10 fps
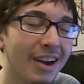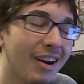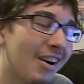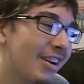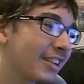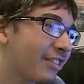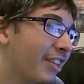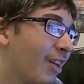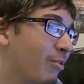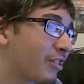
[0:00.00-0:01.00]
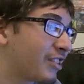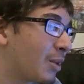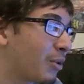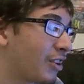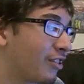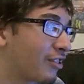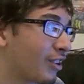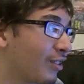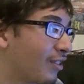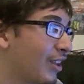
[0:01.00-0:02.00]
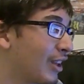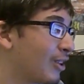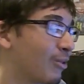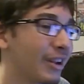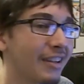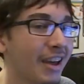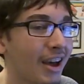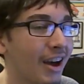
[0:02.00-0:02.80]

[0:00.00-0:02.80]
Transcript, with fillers: honestly, I wish they would have just continued it.